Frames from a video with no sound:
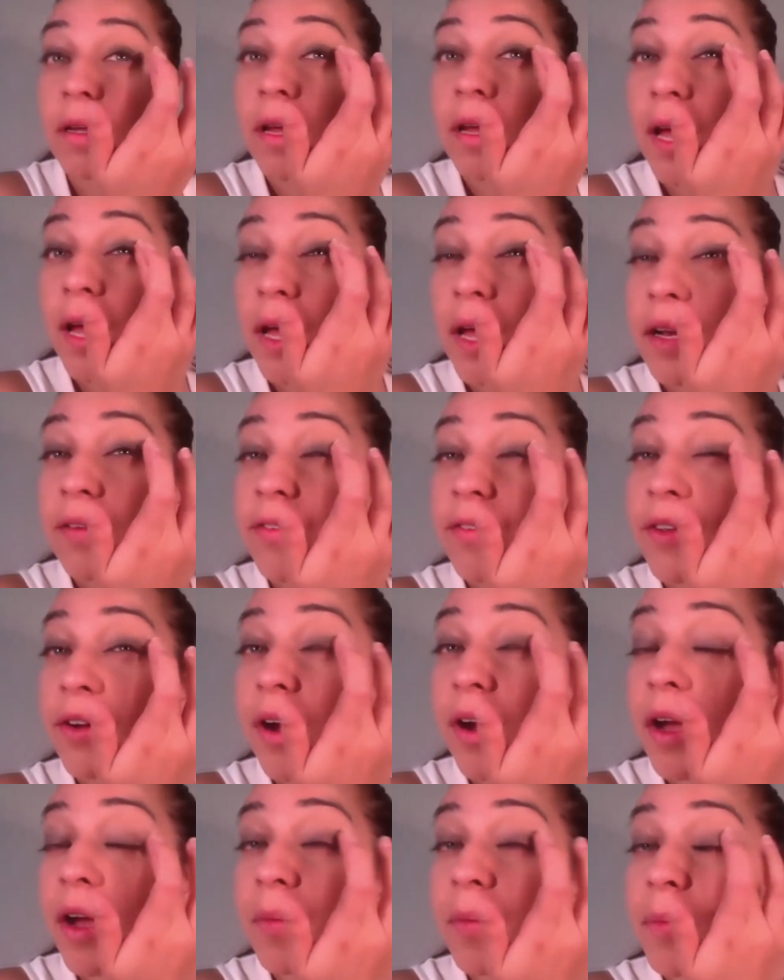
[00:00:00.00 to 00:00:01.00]
And if
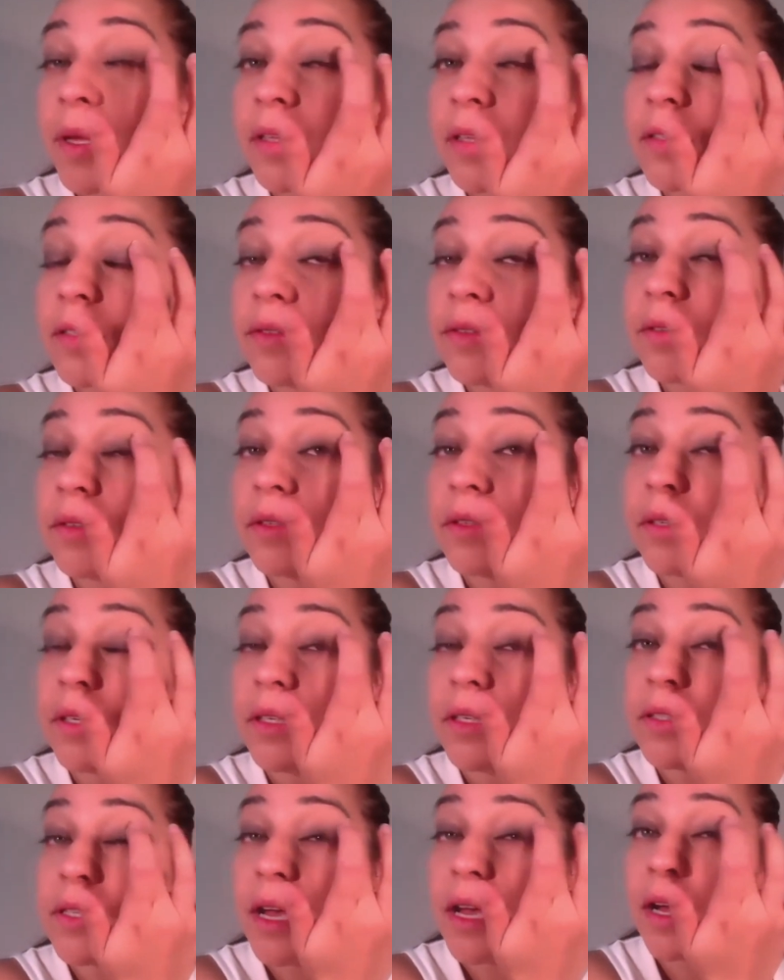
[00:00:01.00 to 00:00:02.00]
your eye pencil
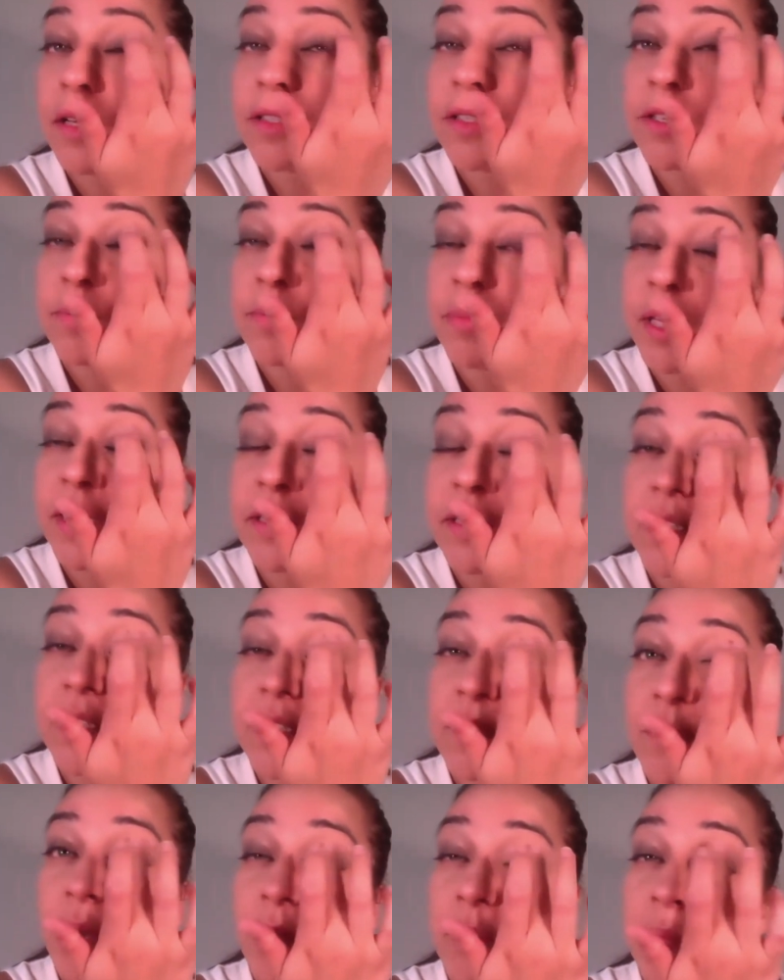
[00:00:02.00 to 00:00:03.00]
is hard to blend,
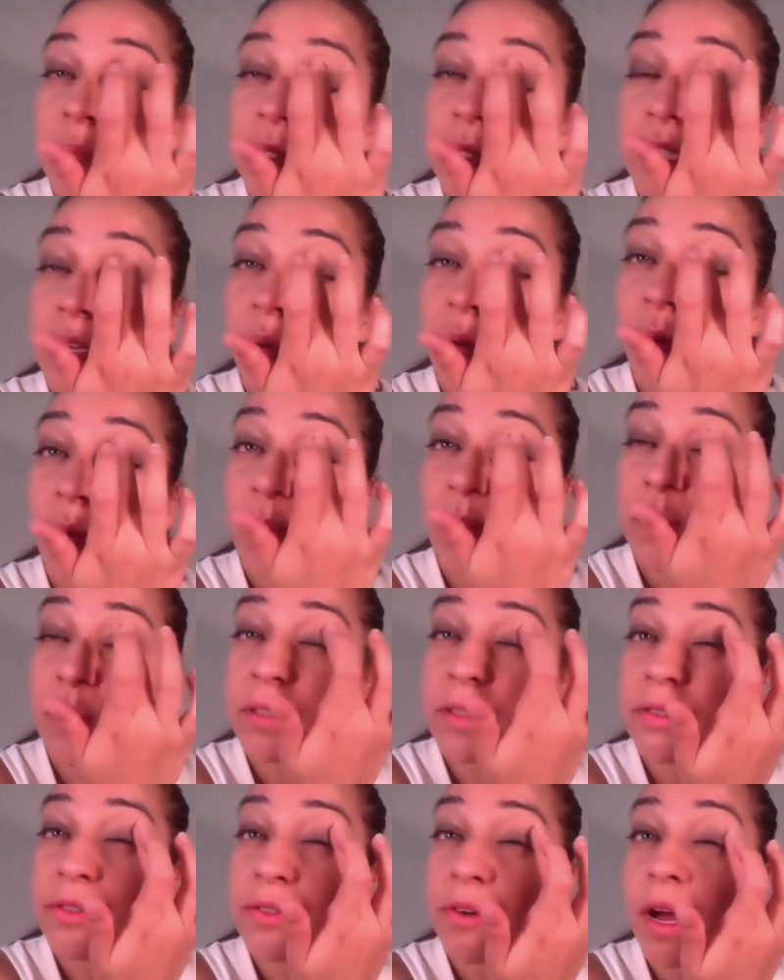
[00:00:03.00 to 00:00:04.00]
it's probably old
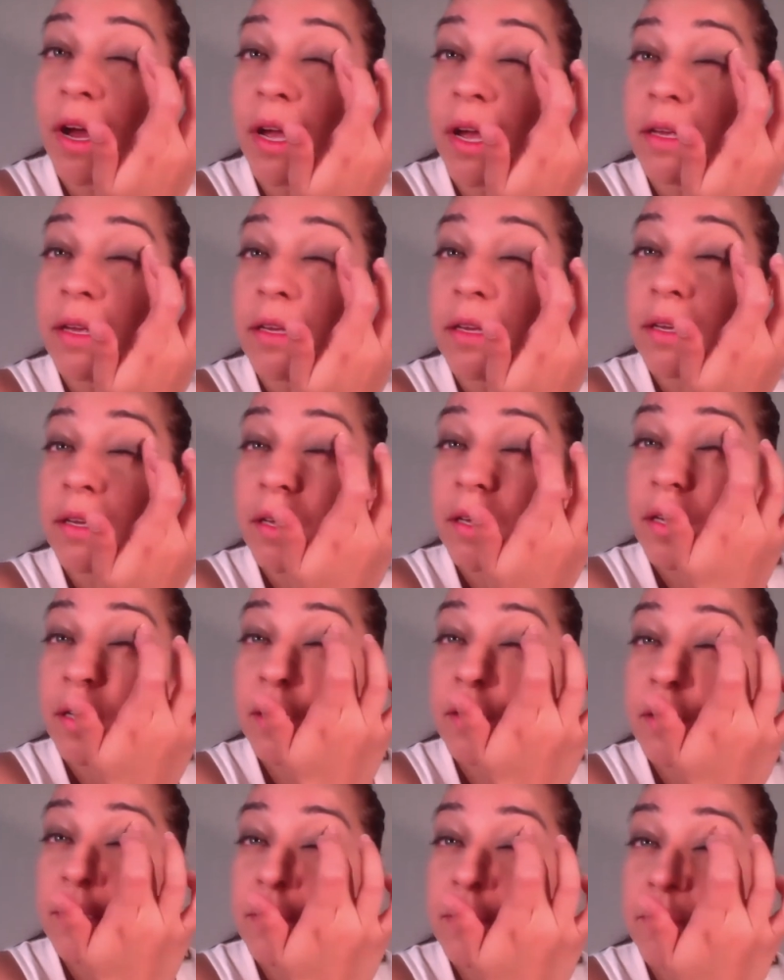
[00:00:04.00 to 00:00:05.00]
and dry,
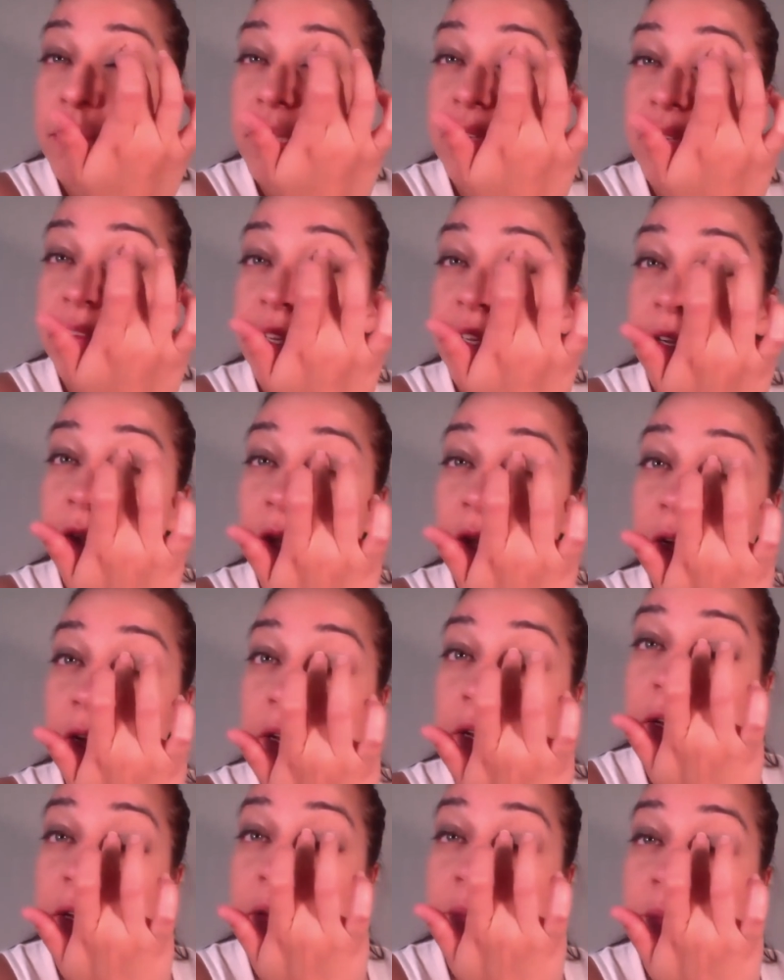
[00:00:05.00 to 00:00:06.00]
because believe it or not,
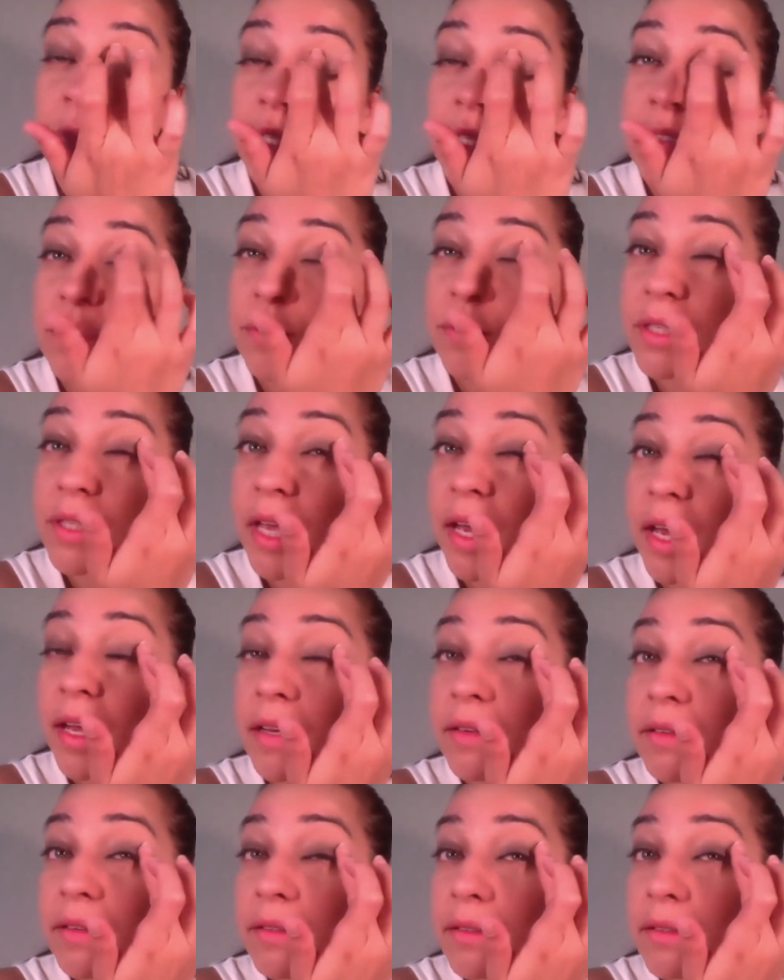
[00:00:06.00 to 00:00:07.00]
pencils
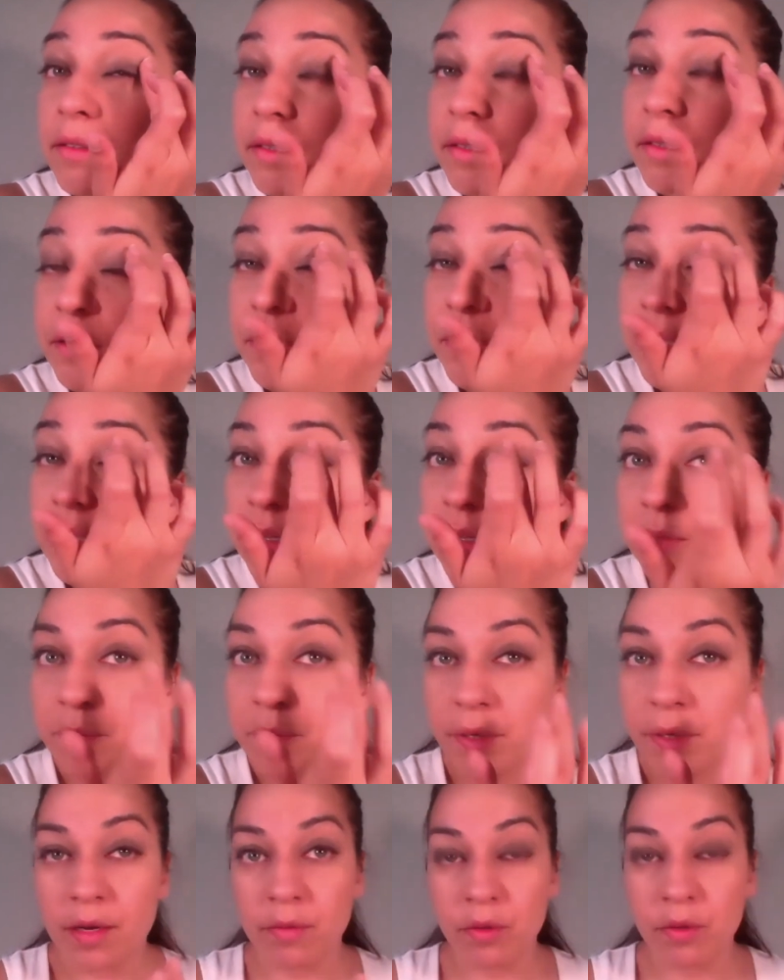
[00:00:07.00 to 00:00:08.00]
can
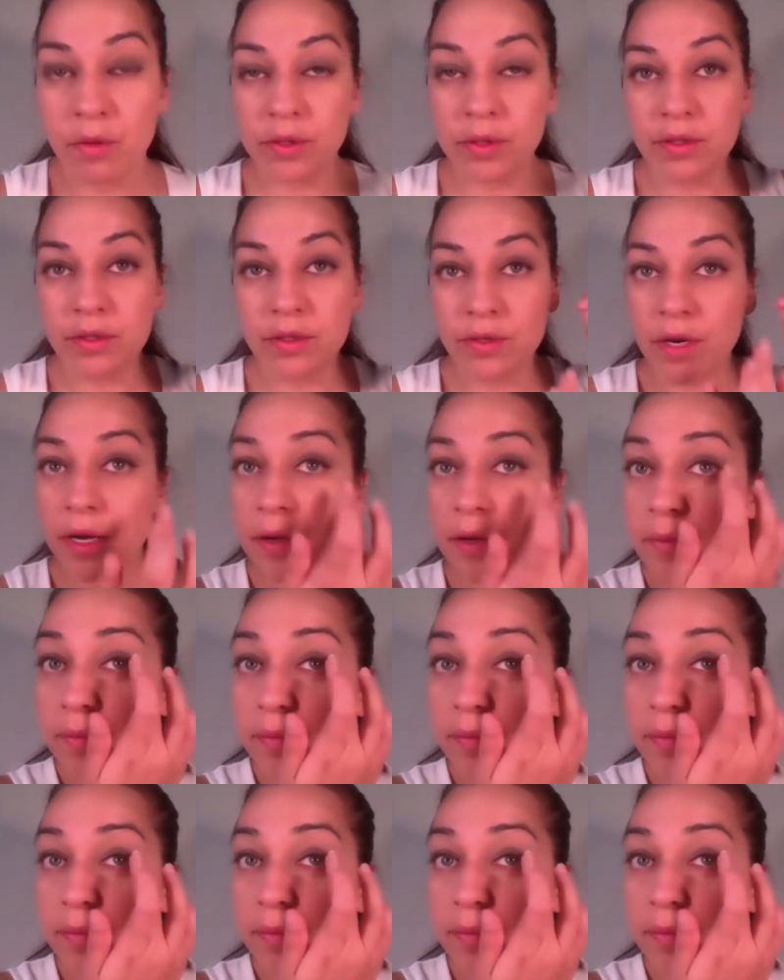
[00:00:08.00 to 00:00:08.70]
become old and dry.